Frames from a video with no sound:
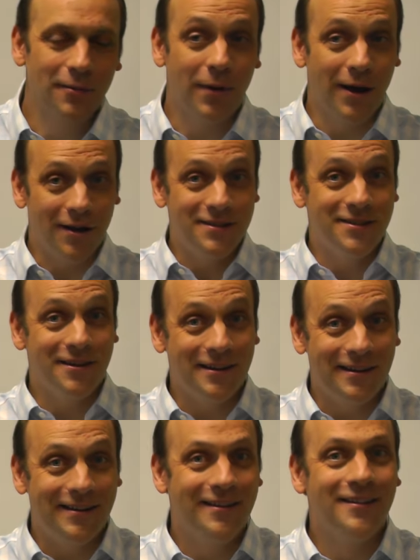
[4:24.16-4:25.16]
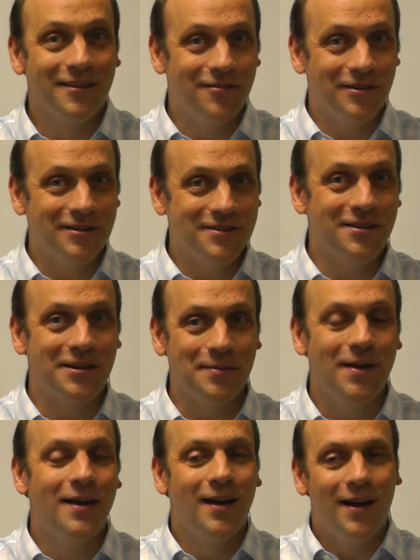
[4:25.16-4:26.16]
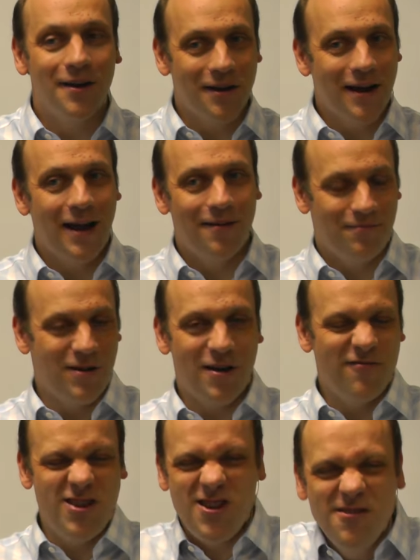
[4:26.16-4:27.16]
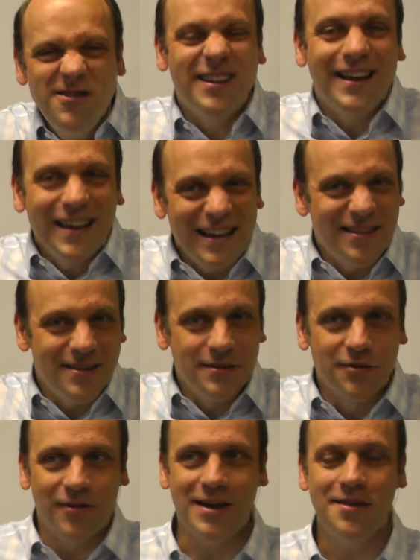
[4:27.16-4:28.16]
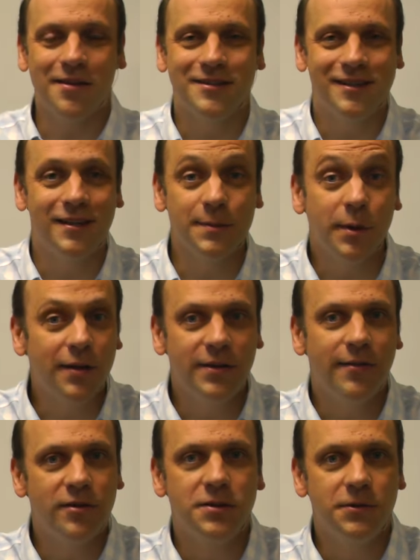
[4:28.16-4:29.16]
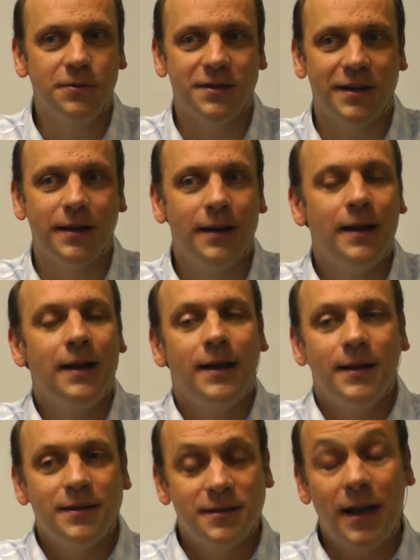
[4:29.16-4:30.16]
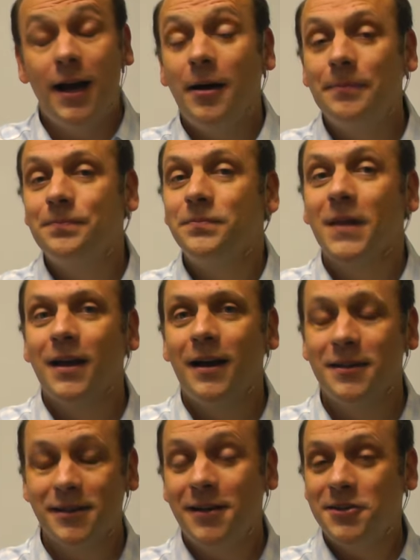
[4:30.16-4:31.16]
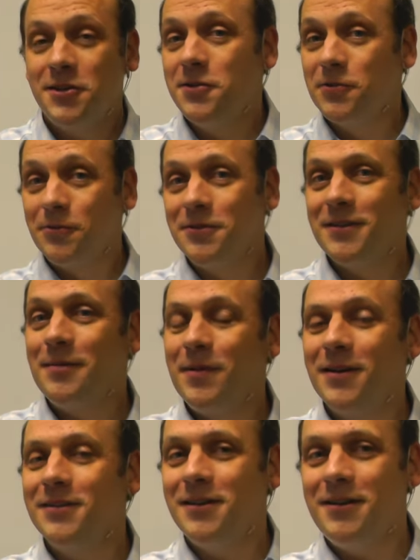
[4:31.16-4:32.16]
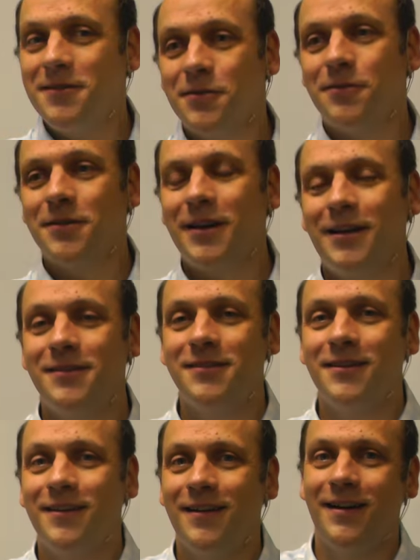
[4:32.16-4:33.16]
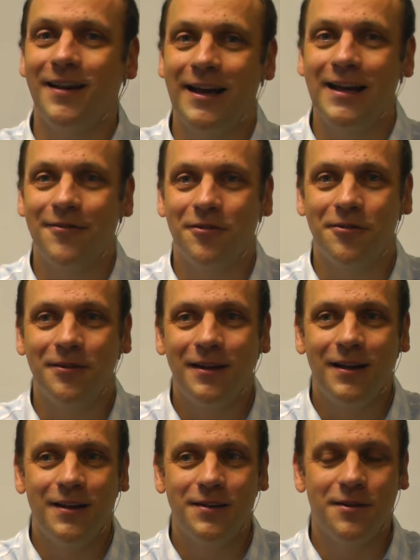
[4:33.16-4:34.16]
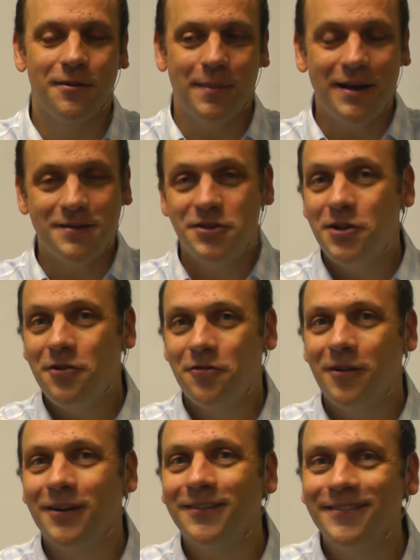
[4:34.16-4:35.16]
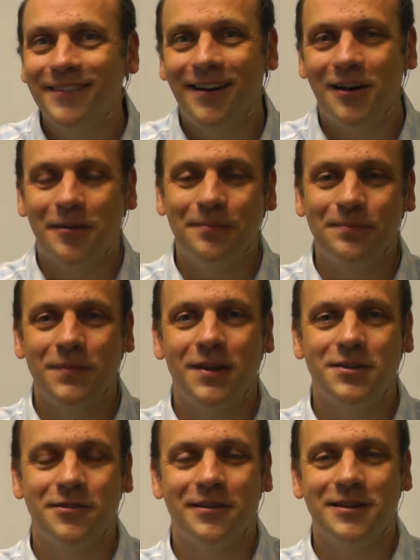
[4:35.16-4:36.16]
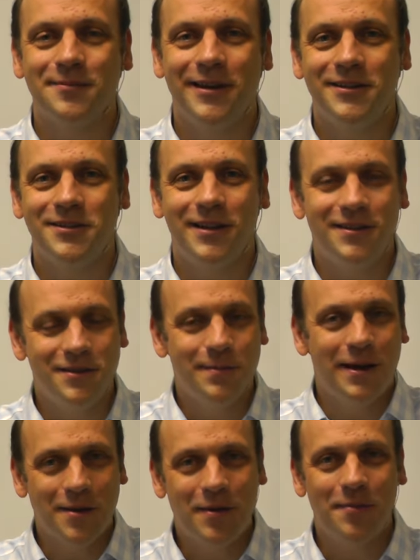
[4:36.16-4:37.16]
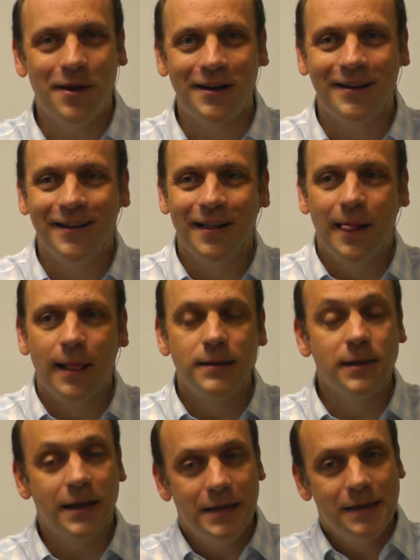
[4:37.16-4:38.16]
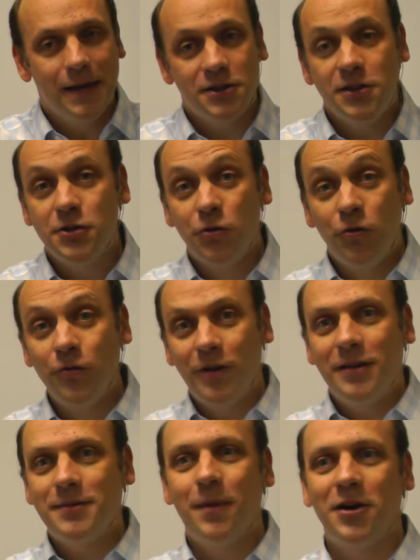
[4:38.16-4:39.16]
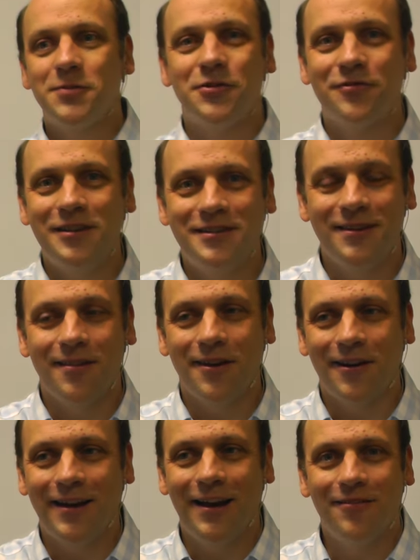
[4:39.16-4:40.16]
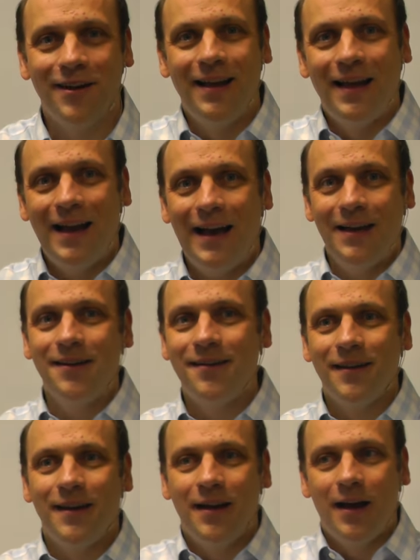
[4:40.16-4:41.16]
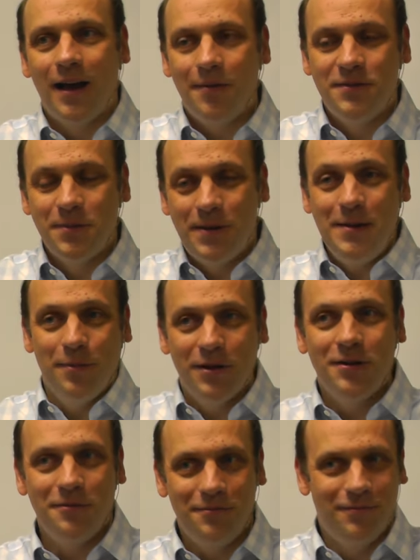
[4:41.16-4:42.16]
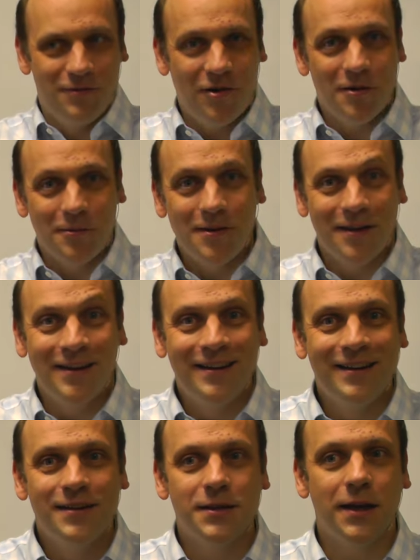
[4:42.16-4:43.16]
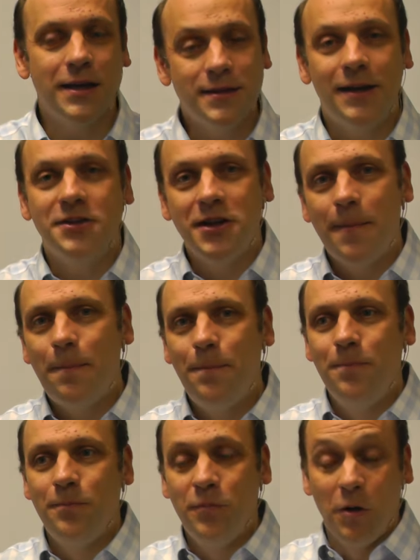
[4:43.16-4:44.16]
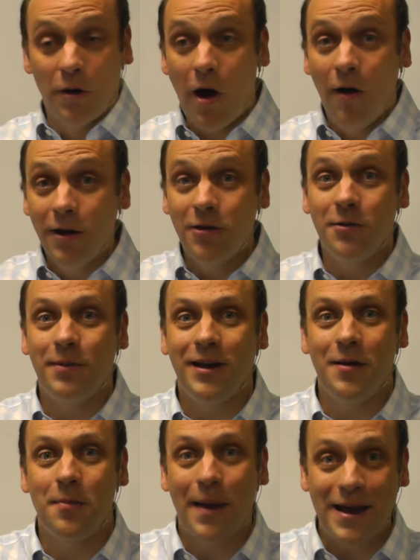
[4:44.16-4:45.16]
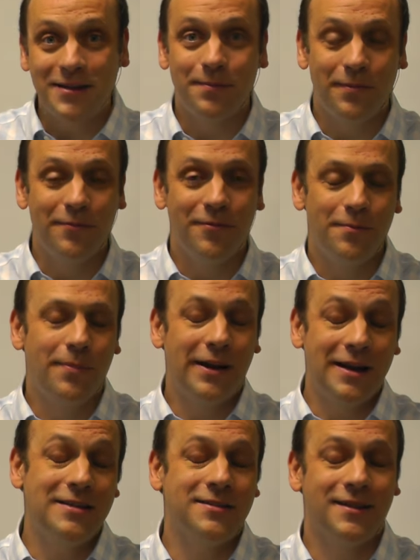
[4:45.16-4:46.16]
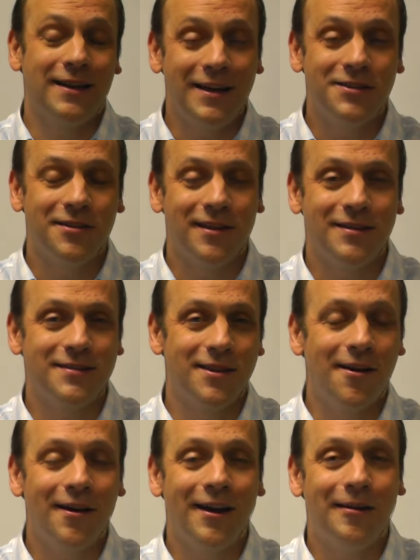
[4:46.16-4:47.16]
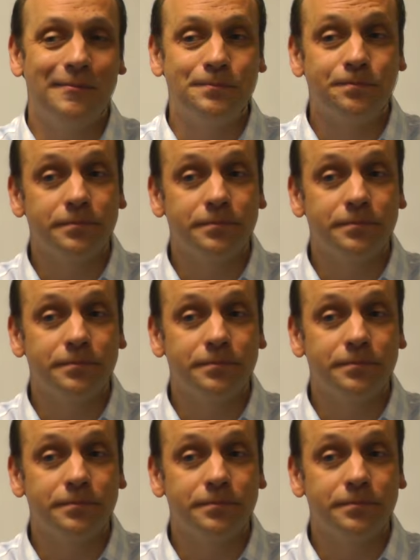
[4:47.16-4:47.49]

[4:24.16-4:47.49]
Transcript: when I studied it the first time, and I have used it in sort of ether since, but I've never taught it. Sam has actually taught it because he's taught kids at A-level doing maths tutoring during his PhD to make a bit of money. So he's actually taught this much more recently than I have, and to people who struggle with it. So he's actually arguably a better place to lecture this than I am.